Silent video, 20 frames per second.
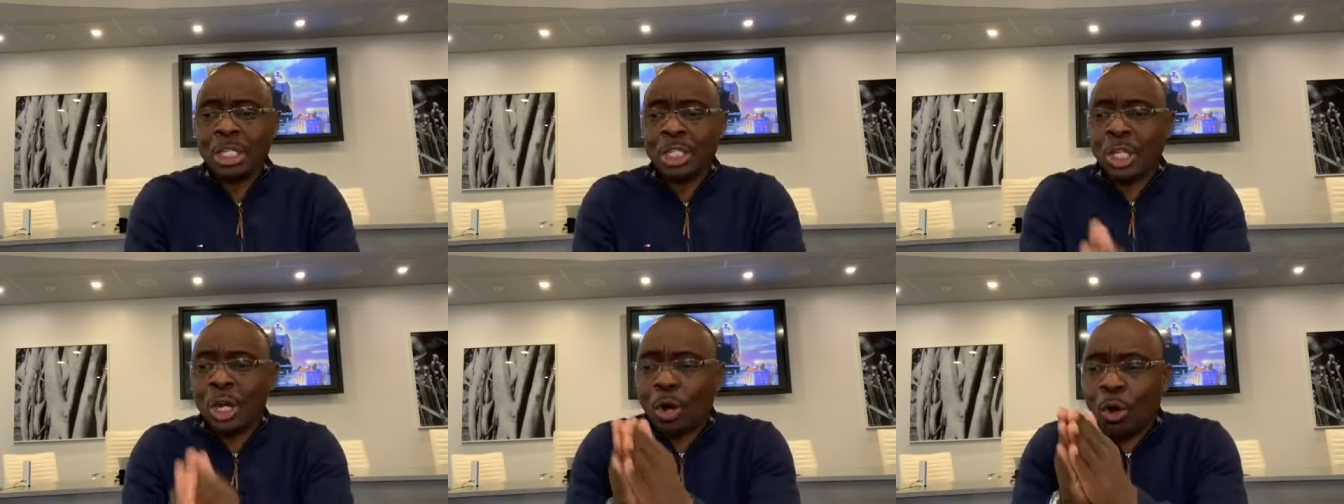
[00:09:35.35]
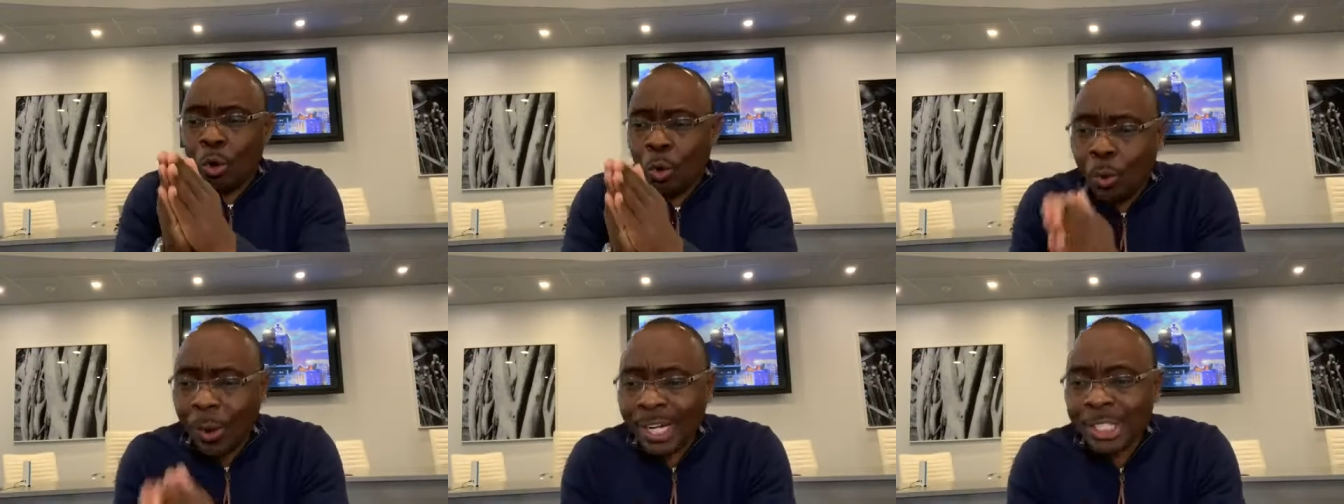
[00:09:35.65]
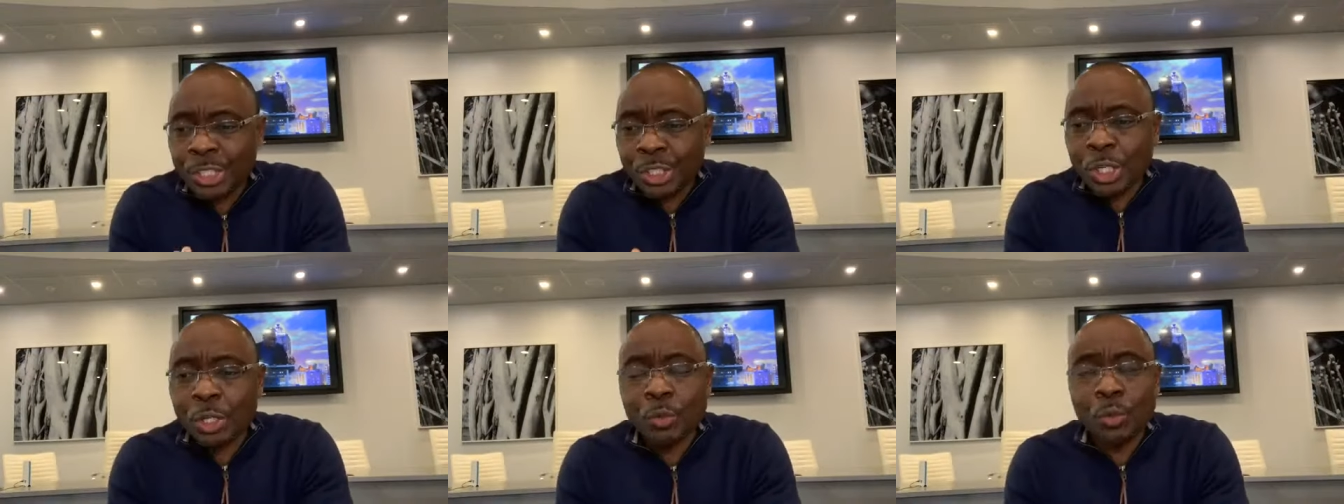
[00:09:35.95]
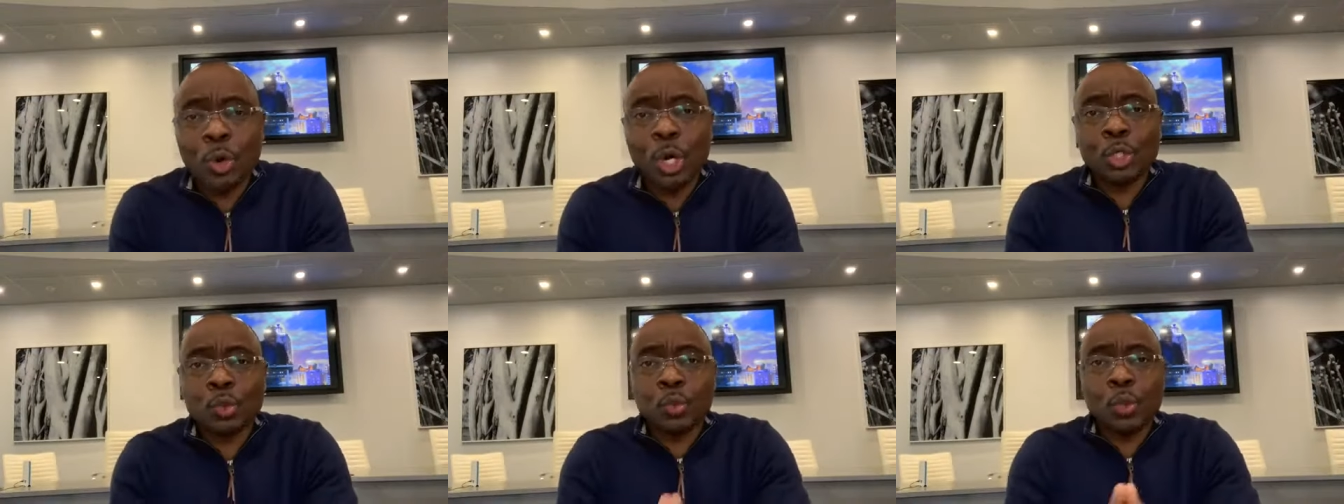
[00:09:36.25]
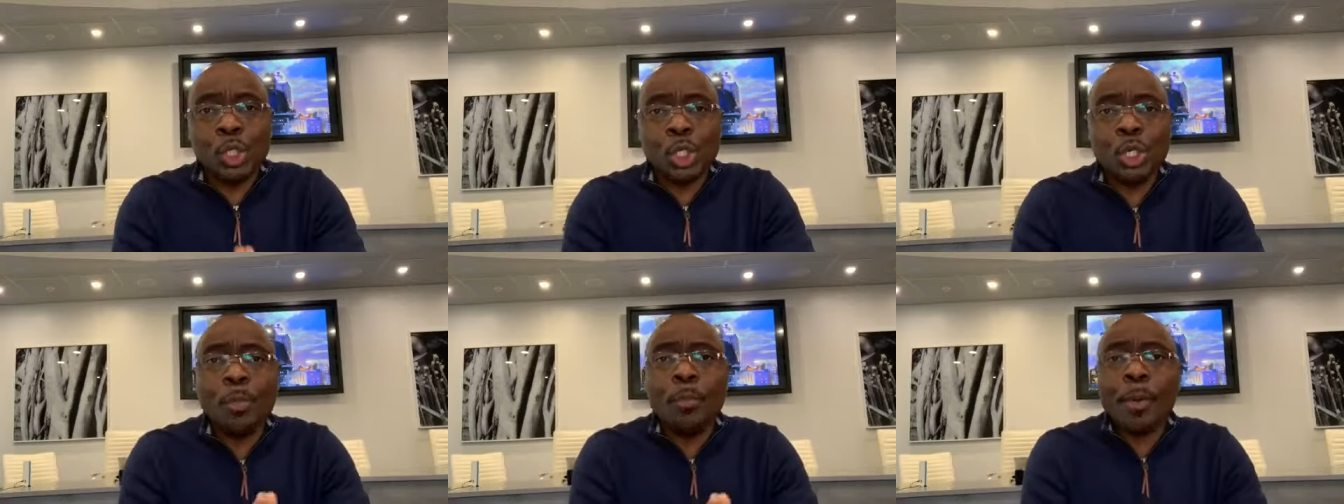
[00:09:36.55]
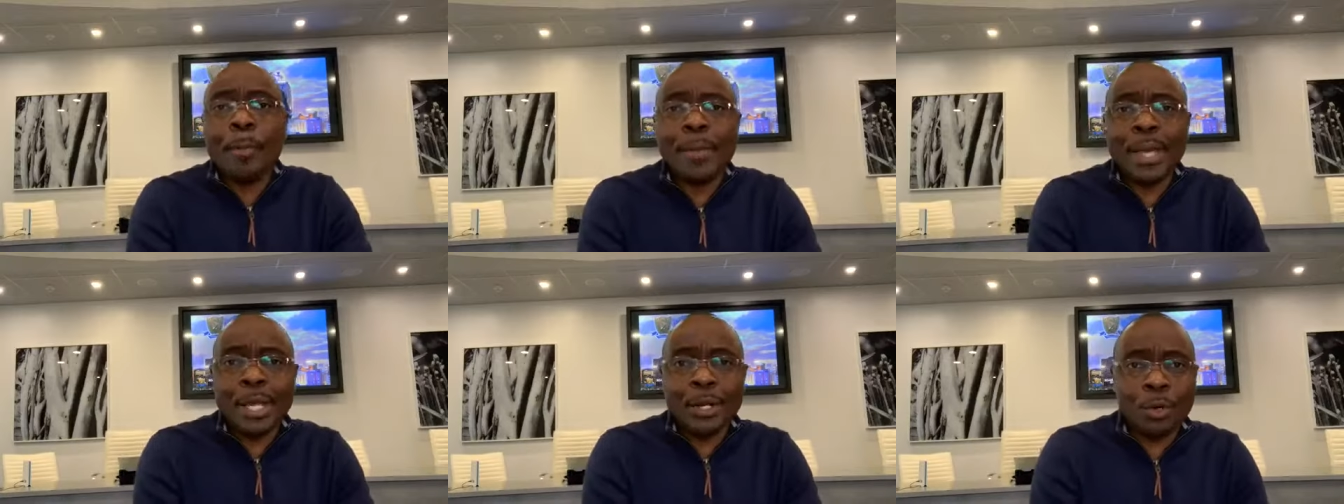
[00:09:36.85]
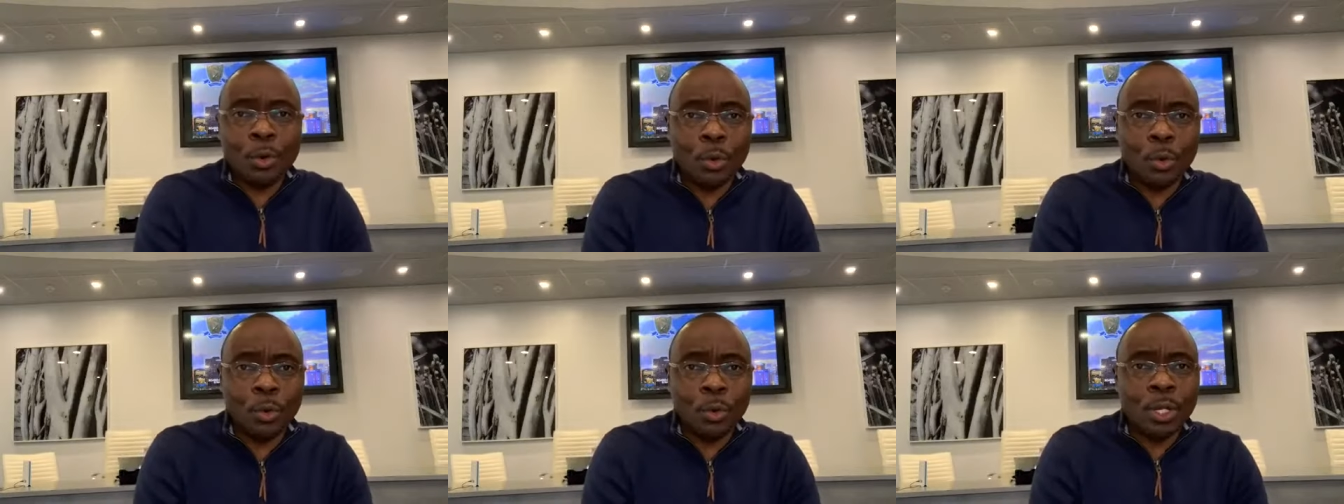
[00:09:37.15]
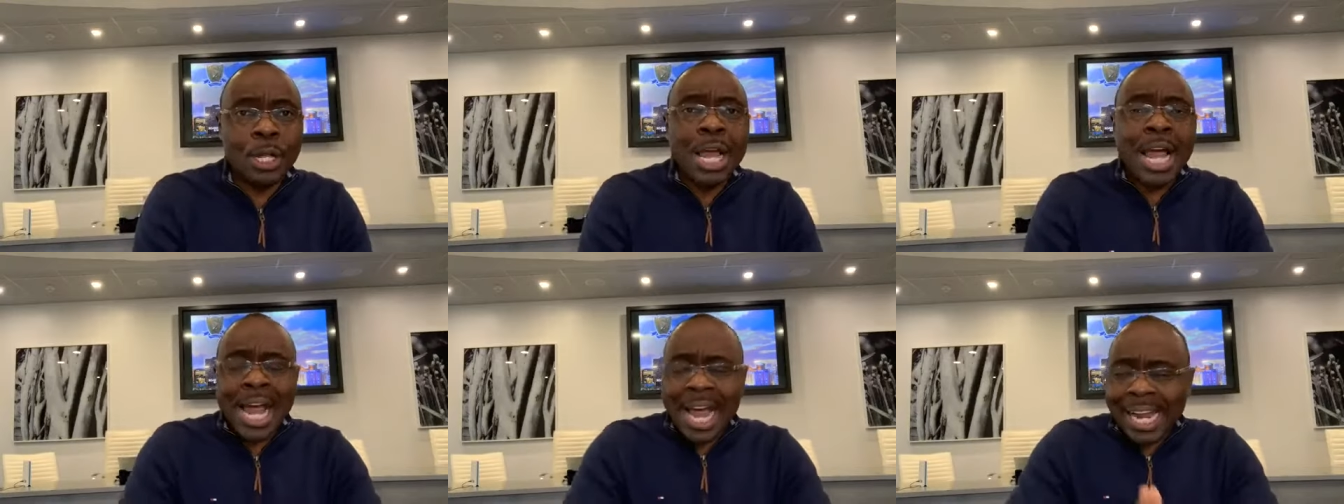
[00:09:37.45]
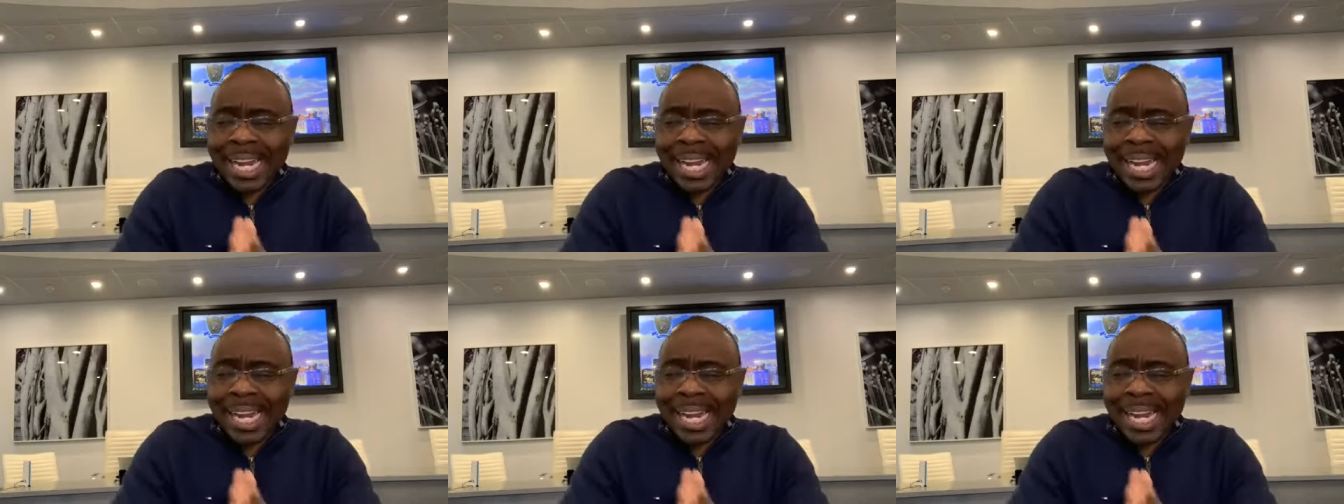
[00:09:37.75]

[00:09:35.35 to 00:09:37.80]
The question was, will you be made whole?